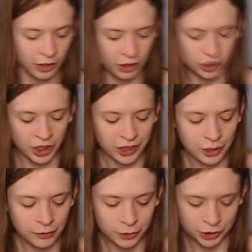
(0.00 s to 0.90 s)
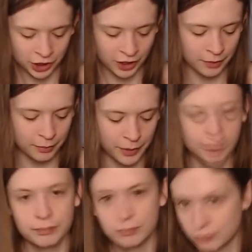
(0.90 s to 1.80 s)
We're not trying to go Voltron,
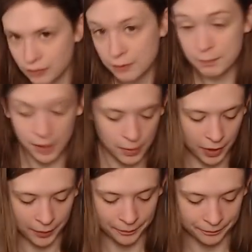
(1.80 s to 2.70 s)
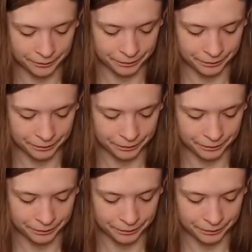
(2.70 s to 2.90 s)
but maybe.